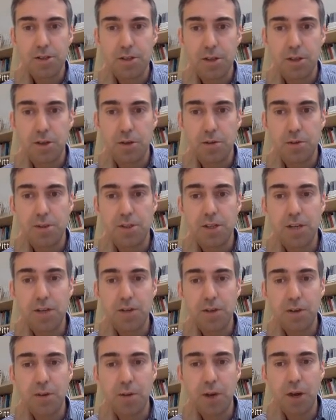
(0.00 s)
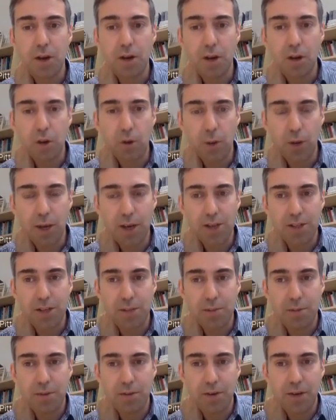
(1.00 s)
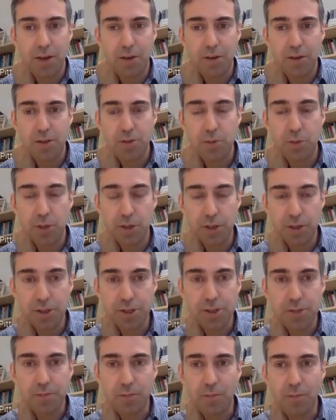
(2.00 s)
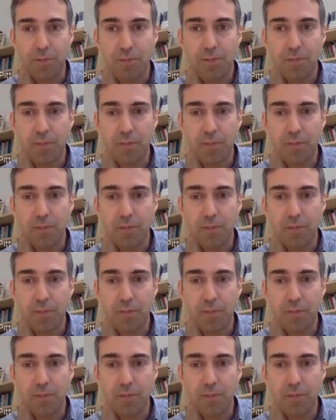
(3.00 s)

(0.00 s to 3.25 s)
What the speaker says: So to give a quick example of how this works,